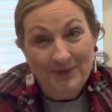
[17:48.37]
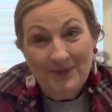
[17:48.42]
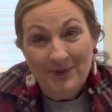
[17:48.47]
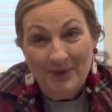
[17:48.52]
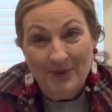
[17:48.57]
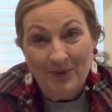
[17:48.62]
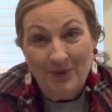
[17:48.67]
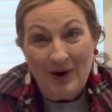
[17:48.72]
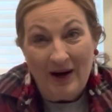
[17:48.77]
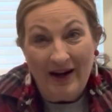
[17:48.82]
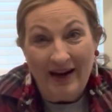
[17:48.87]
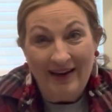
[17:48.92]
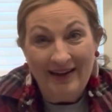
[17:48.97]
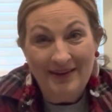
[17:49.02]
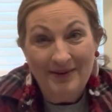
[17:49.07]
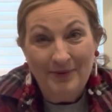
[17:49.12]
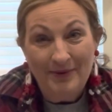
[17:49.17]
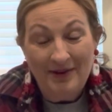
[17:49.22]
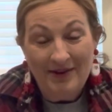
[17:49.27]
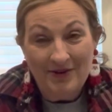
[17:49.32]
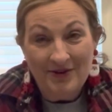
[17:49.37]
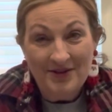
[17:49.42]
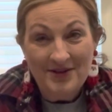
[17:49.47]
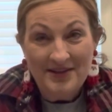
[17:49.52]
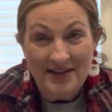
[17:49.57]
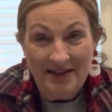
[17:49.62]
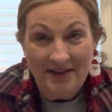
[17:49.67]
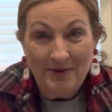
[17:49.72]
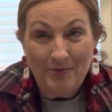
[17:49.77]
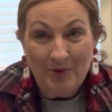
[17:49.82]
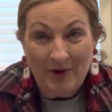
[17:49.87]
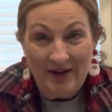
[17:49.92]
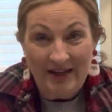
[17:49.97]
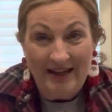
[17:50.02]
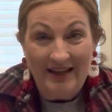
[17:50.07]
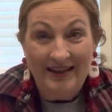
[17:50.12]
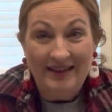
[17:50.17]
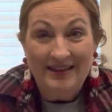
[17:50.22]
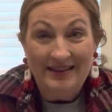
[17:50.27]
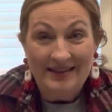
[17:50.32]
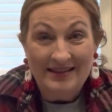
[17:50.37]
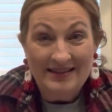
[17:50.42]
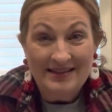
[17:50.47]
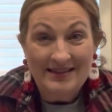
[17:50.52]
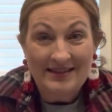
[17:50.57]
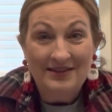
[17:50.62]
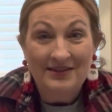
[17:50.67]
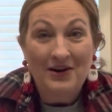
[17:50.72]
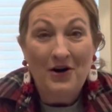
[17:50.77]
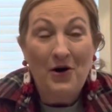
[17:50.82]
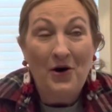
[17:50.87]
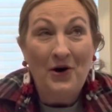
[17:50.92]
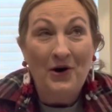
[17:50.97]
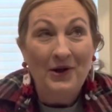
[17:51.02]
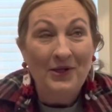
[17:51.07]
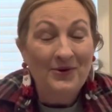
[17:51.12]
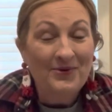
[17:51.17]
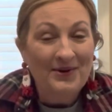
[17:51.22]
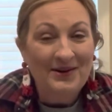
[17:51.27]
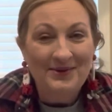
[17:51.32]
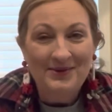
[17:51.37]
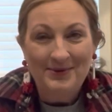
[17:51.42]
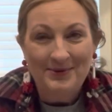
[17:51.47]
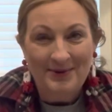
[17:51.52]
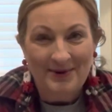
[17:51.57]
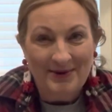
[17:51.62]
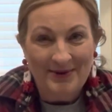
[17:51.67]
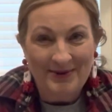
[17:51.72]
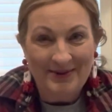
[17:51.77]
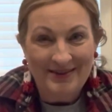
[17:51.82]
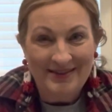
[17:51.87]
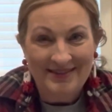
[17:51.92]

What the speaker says: why we are celebrating this all around the world.